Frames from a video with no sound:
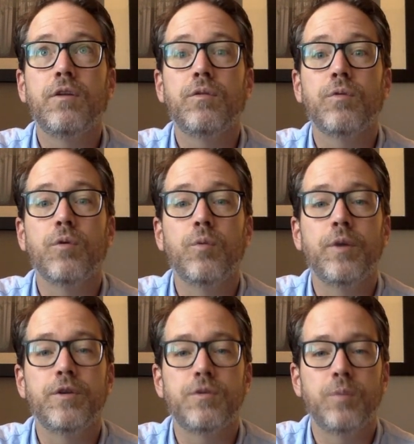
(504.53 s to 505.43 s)
through
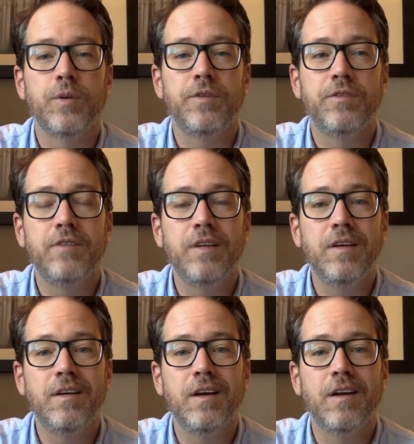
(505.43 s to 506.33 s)
which we
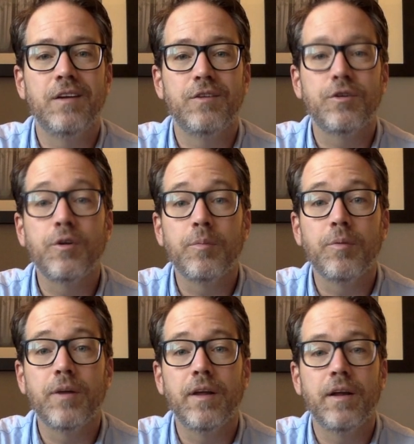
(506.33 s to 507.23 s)
see and
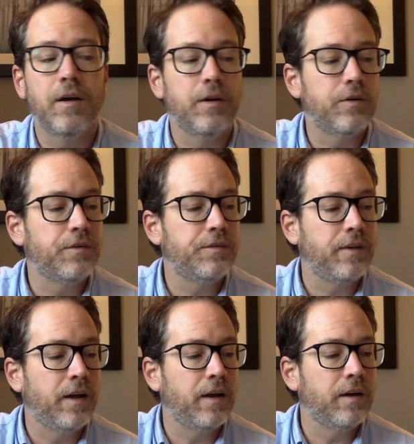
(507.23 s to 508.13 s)
interpret and
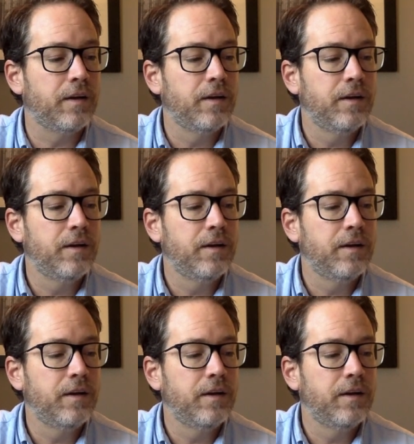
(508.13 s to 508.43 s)
understand